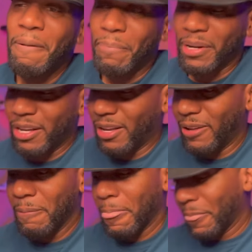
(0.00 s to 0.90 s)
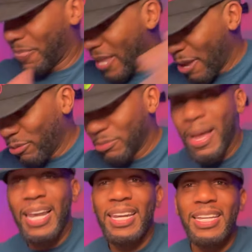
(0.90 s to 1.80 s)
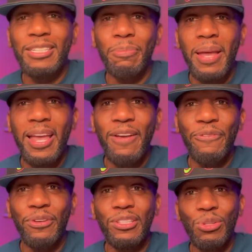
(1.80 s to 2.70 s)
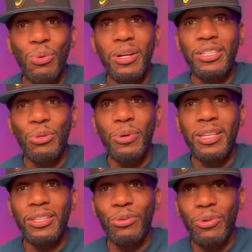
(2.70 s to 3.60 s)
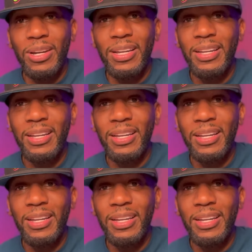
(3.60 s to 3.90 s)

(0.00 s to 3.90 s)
but uh that was my list, man, for 2023.